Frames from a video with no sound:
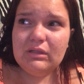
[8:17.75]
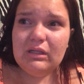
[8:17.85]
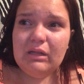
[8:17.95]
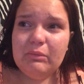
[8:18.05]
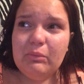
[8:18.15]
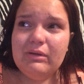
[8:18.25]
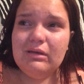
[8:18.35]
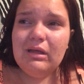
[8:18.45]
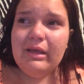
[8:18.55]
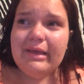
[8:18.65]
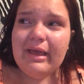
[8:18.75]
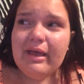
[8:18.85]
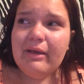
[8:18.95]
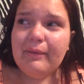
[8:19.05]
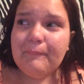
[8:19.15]
I want,
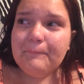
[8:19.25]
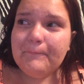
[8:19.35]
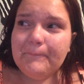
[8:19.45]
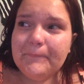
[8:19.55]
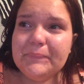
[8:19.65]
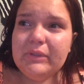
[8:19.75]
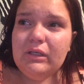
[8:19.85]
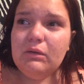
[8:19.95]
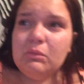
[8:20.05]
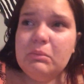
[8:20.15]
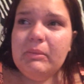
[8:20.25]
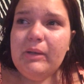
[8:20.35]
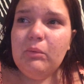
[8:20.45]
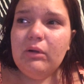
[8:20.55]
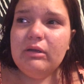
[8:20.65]
you know,
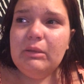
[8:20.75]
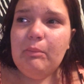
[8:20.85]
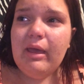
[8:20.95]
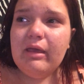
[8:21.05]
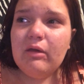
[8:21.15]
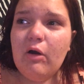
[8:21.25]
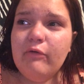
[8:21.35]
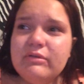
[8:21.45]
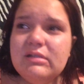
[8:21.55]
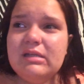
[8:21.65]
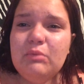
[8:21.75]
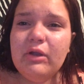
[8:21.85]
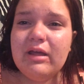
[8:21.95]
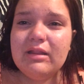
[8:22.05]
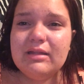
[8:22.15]
my work to pay off, because I'm
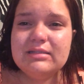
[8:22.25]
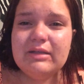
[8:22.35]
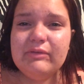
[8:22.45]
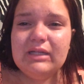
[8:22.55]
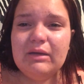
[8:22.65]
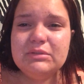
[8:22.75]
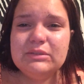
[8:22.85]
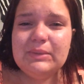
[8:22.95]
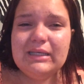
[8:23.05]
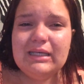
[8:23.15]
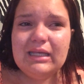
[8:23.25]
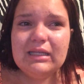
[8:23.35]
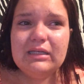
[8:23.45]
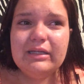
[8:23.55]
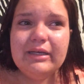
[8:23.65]
working like 70 hours a week,
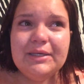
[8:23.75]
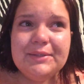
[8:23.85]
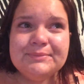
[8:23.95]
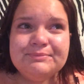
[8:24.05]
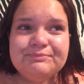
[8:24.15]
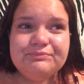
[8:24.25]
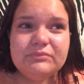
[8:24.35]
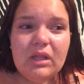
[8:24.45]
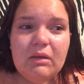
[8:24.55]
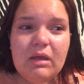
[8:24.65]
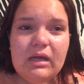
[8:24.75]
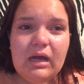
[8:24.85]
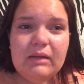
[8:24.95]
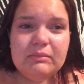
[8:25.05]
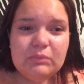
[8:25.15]
and
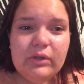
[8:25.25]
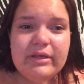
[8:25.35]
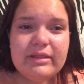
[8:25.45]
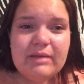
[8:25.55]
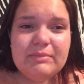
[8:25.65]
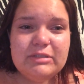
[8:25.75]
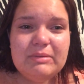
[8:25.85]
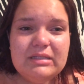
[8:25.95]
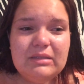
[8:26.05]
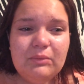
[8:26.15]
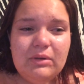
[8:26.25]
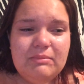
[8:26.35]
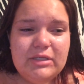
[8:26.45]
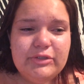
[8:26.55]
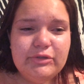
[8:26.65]
I'm working that much because I
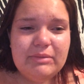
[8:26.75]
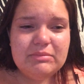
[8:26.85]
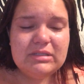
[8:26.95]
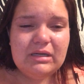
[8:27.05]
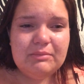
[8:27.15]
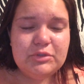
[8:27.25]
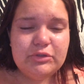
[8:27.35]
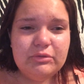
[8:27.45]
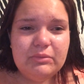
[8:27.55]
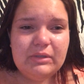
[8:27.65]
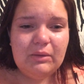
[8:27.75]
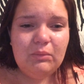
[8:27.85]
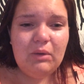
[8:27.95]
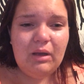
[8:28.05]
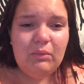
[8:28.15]
want my dreams to come true, and
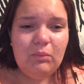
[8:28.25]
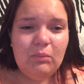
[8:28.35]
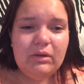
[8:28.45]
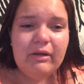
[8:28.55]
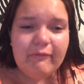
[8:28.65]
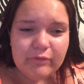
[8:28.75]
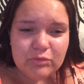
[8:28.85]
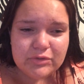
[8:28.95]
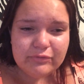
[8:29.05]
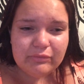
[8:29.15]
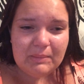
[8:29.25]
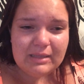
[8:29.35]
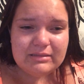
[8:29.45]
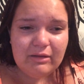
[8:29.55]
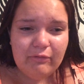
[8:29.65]
I want a future for
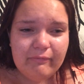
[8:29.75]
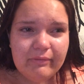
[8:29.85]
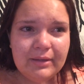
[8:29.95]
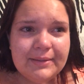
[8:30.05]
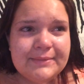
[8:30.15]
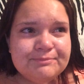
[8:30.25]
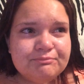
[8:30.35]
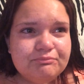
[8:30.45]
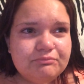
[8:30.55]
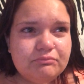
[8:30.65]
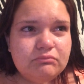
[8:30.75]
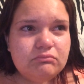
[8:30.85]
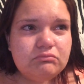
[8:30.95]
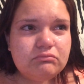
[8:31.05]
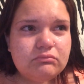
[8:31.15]
myself.
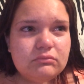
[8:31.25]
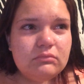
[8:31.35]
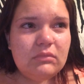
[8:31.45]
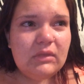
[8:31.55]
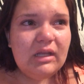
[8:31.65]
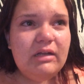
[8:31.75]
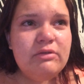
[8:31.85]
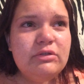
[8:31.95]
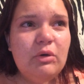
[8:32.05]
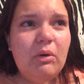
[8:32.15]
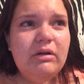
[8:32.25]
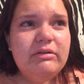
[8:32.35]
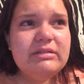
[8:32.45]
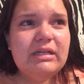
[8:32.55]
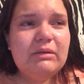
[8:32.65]
I just don't
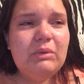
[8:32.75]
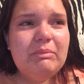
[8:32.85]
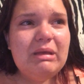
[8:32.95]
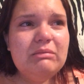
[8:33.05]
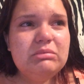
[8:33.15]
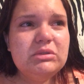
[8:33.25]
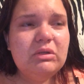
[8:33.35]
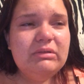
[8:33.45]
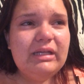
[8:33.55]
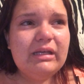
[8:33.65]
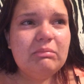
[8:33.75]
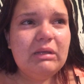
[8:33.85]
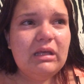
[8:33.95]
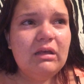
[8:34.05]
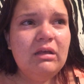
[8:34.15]
understand why people don't like
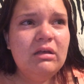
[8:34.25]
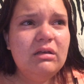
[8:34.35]
me.